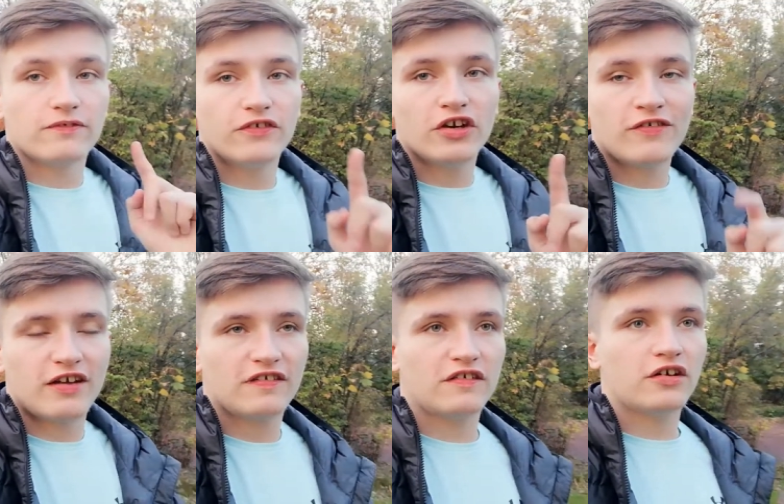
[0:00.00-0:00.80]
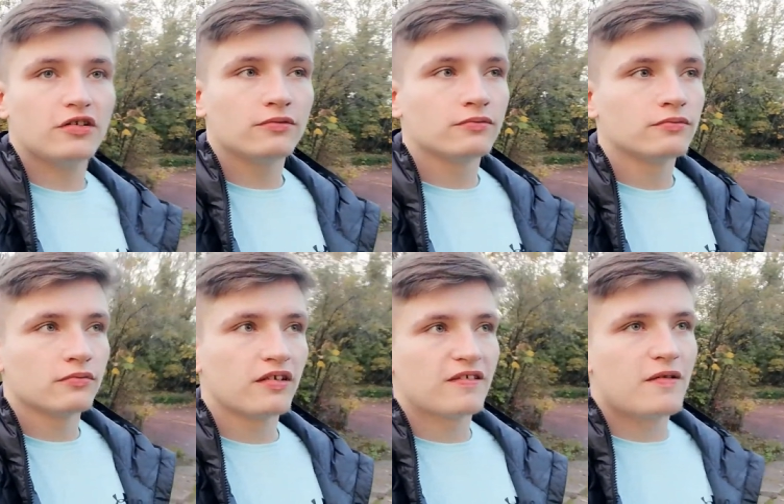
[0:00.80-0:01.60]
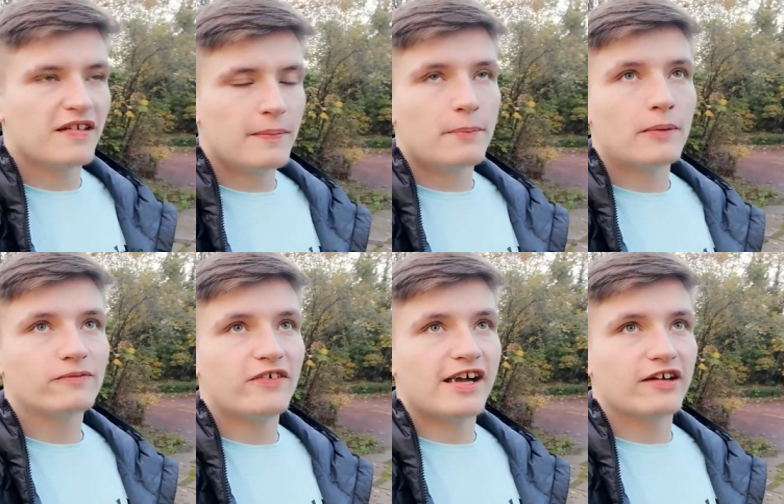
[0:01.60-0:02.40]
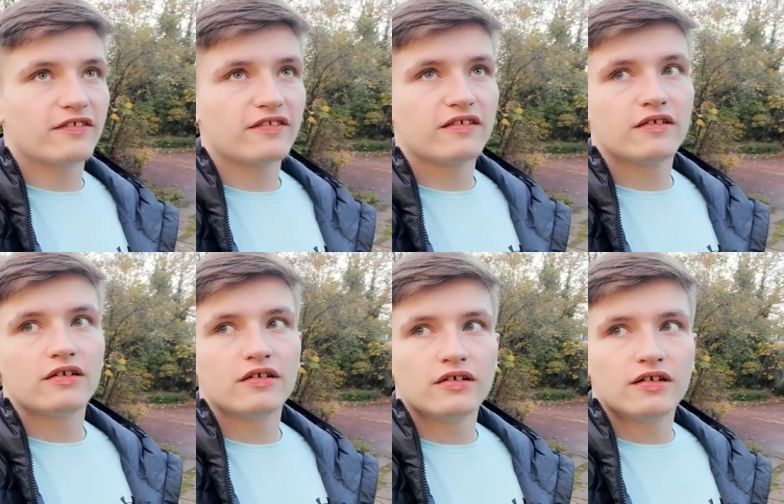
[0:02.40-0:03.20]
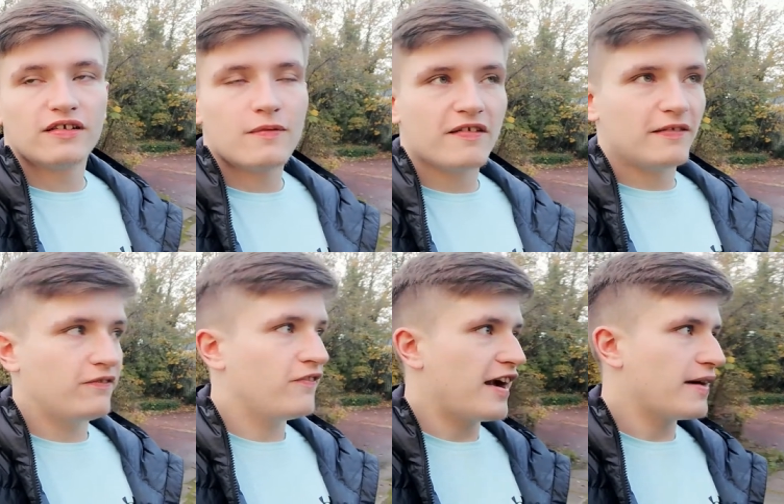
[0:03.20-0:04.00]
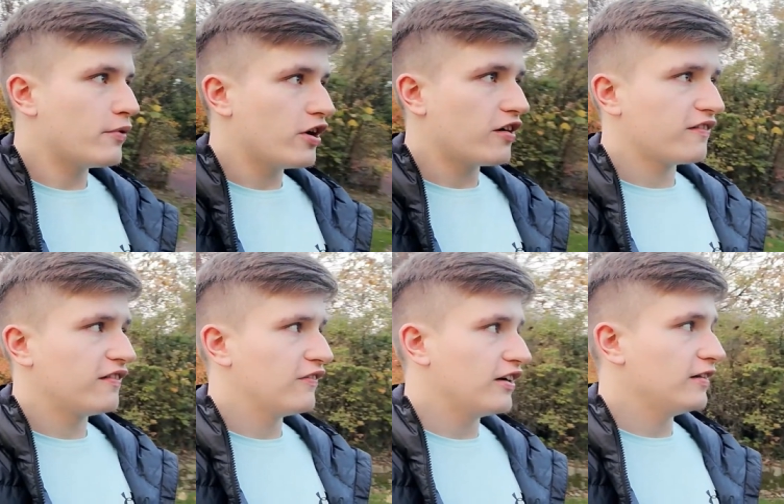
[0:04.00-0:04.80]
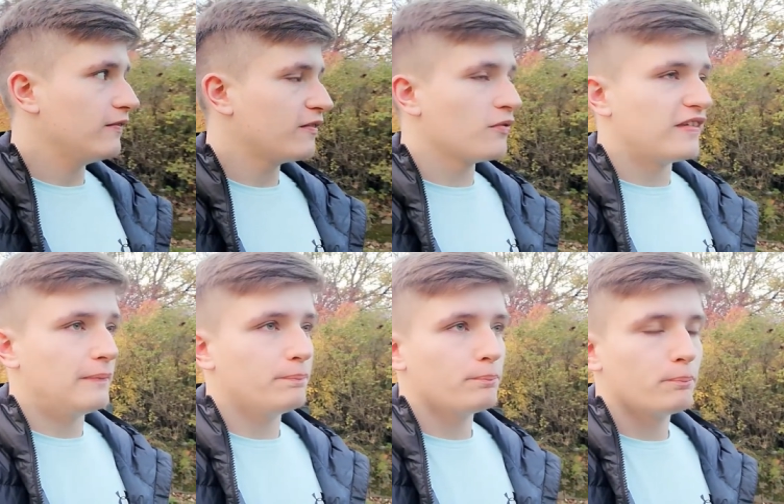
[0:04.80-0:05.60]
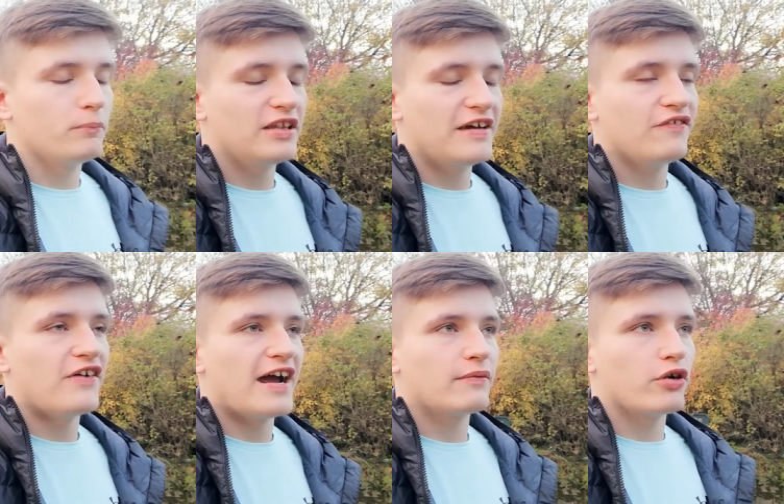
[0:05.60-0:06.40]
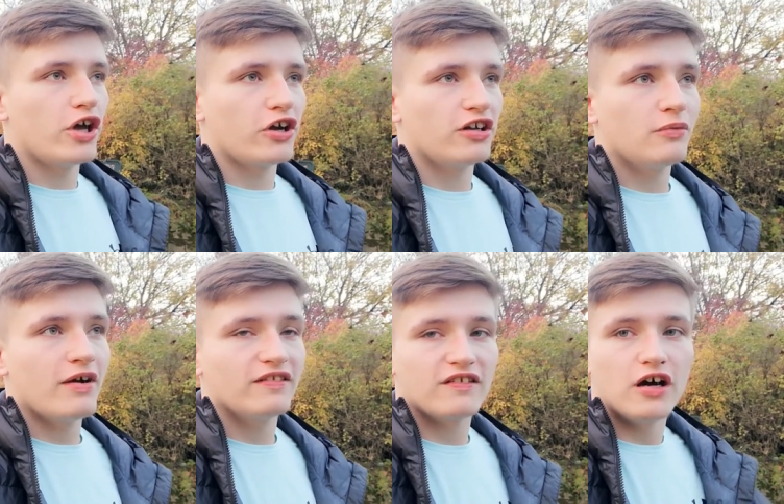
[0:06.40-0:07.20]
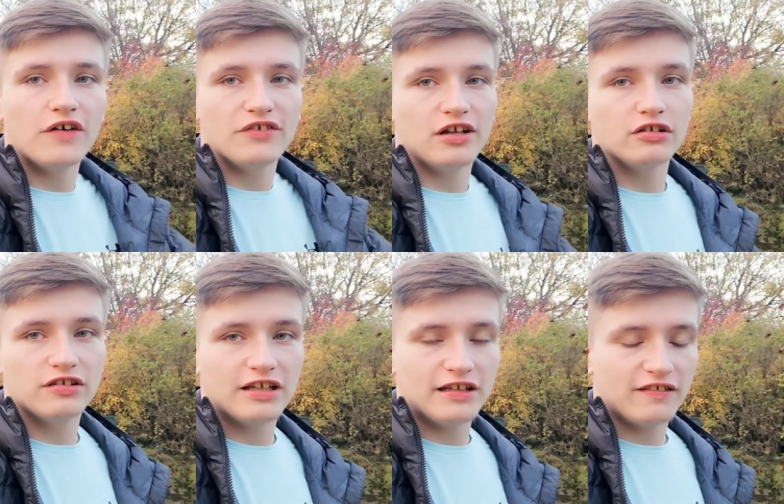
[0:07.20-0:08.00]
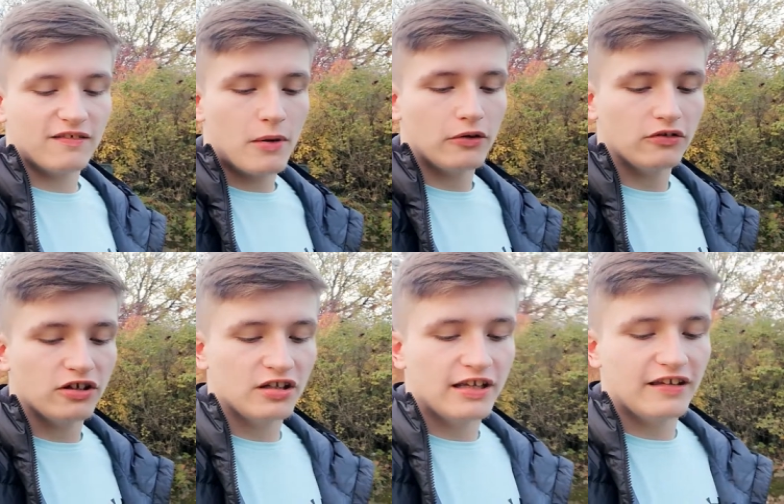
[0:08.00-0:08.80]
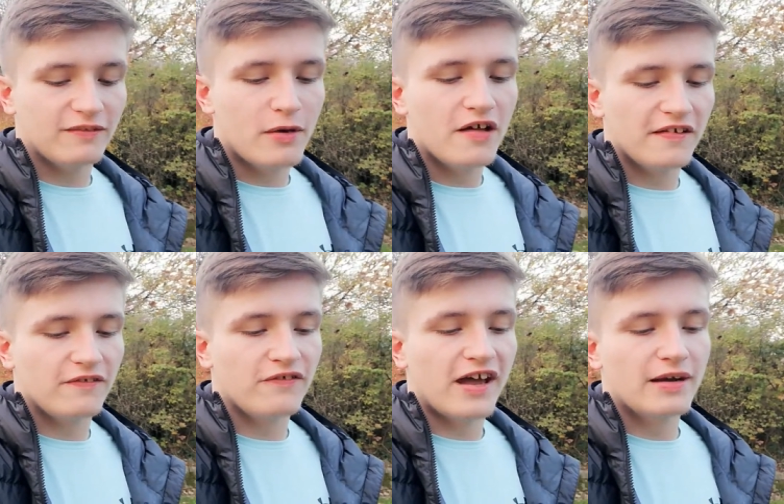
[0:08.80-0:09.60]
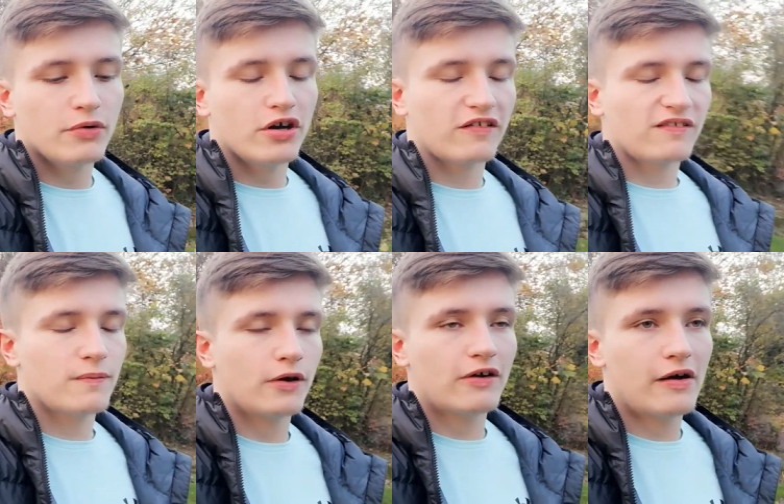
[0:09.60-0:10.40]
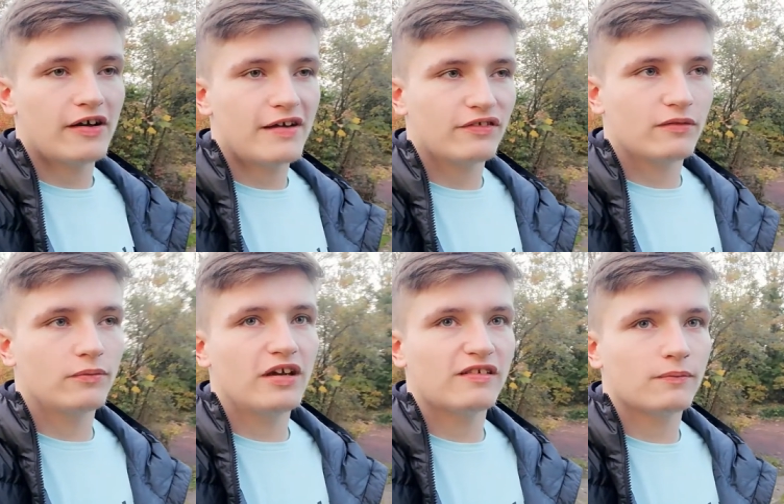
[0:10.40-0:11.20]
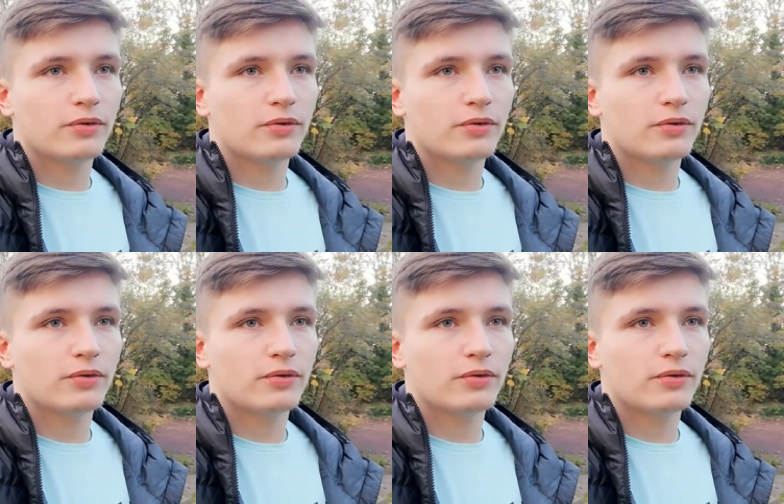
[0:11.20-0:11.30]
food very soon. It smells like bonfires. It smells like fireworks. As if like someone's like lit a firework and it went off and all then like the smoke. Like it smells like fireworks smoke out here for some reason,